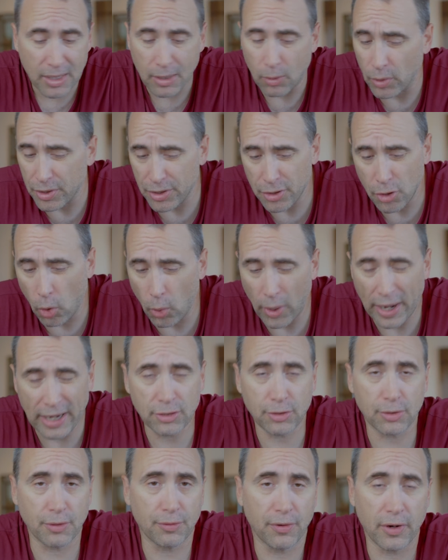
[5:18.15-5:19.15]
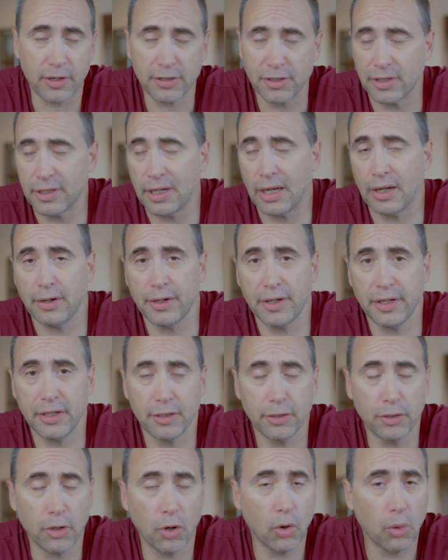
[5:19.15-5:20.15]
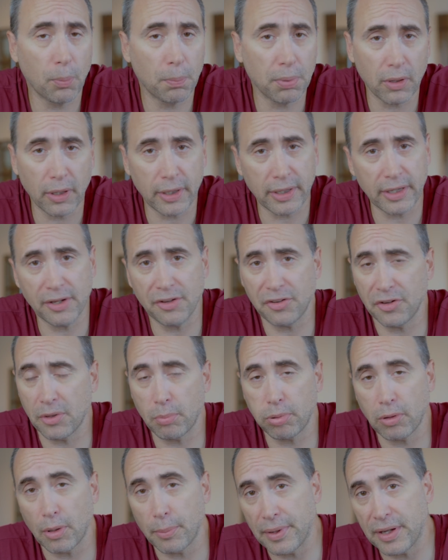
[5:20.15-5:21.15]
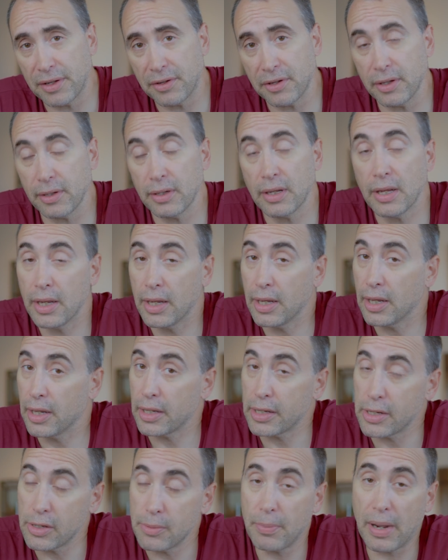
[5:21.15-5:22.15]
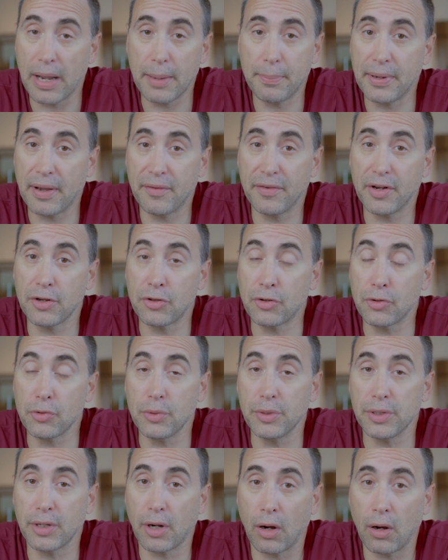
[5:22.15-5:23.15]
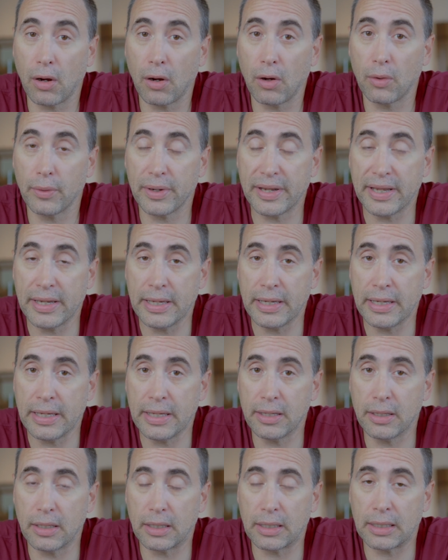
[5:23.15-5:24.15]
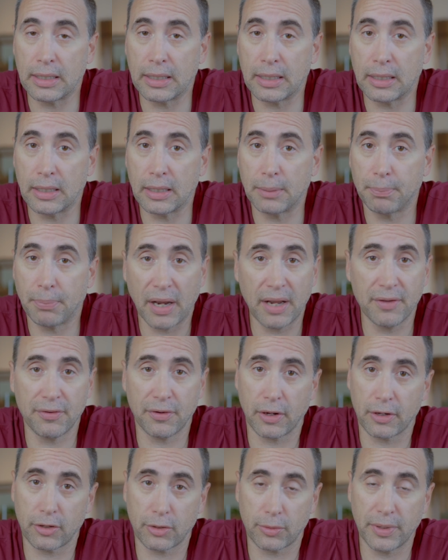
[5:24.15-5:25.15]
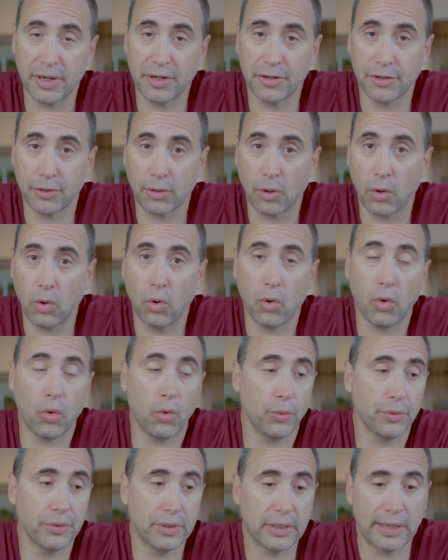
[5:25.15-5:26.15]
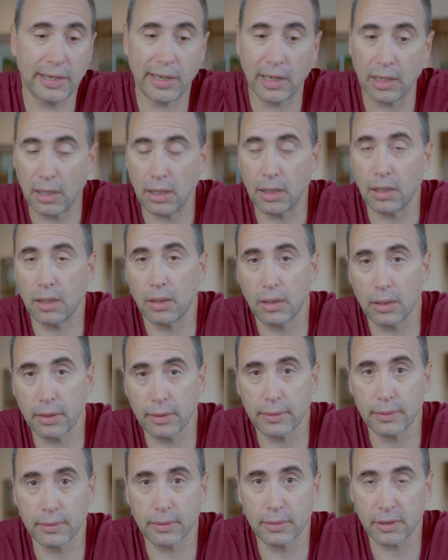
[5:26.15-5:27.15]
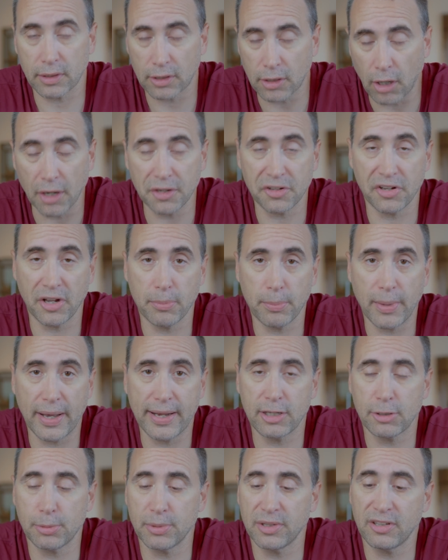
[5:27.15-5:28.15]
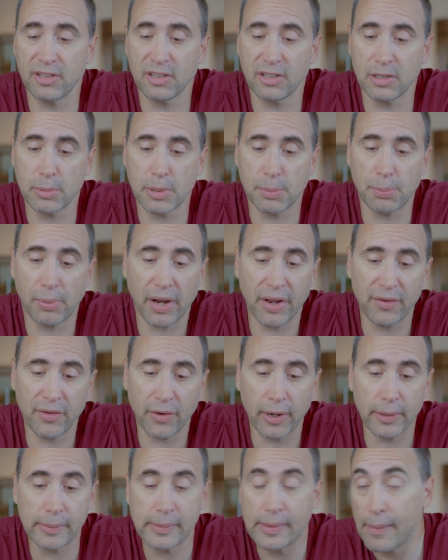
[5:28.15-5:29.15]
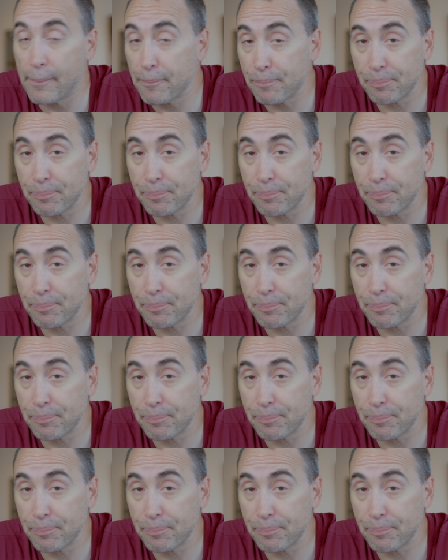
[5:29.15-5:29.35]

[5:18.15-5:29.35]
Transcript: with no extra functionality, no plugins implemented, you might be able to do it all in uh, Python. Create your own uh, content management system in Python.